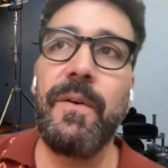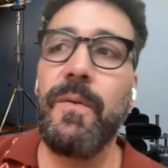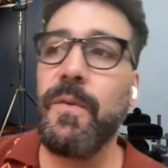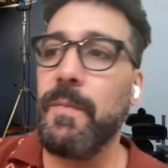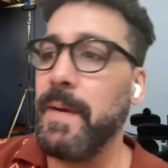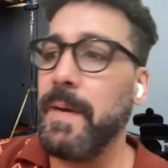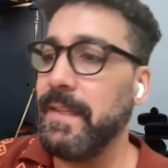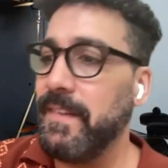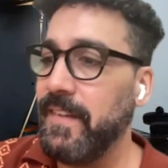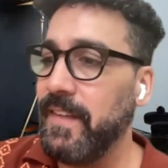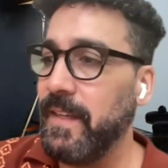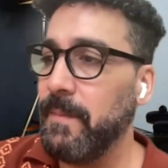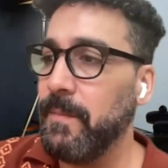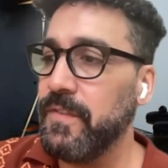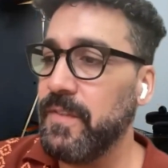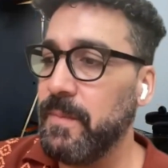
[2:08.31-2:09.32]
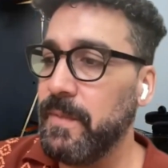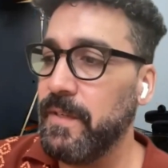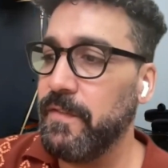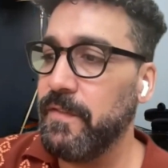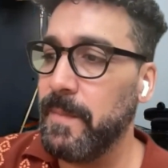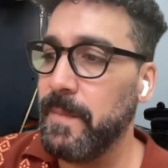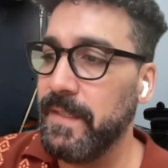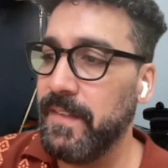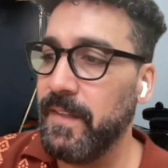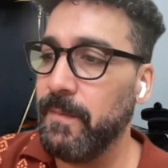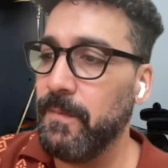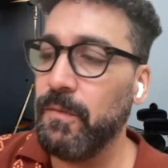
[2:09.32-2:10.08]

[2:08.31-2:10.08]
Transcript: or my team or somebody from my team.